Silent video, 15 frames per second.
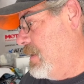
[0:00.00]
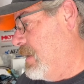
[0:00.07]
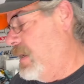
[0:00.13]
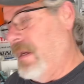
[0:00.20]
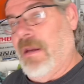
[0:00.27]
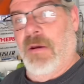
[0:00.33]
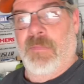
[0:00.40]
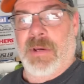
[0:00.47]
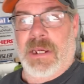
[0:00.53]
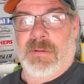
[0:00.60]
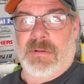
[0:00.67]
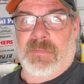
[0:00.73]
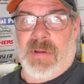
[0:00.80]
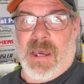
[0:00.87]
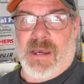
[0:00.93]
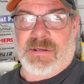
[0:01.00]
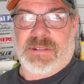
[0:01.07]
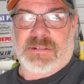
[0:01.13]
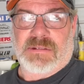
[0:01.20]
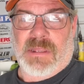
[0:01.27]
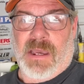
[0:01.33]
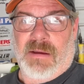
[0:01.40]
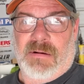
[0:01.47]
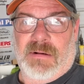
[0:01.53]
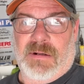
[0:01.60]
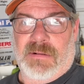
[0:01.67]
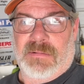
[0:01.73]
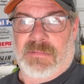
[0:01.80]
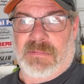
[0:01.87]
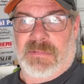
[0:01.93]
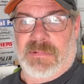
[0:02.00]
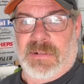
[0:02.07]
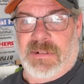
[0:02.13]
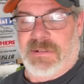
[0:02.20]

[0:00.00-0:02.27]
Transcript: And go pick up the box, it's lighter than